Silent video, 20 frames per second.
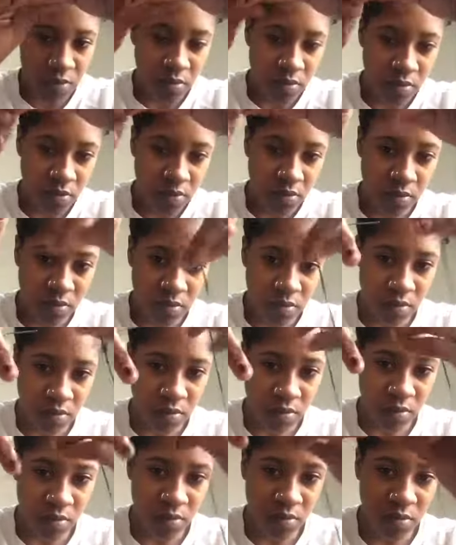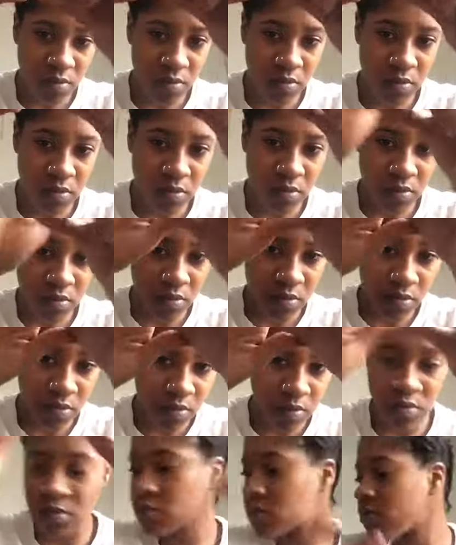sewing on my
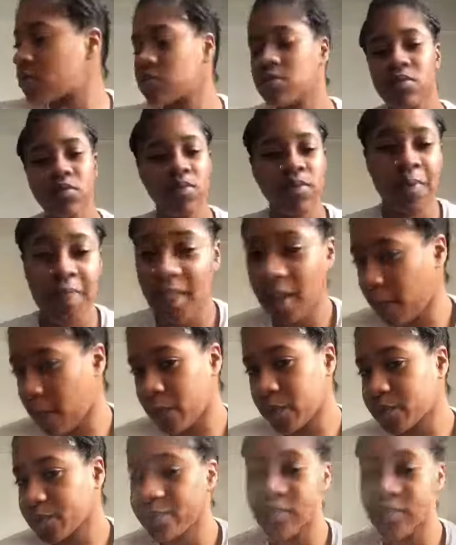braids. So I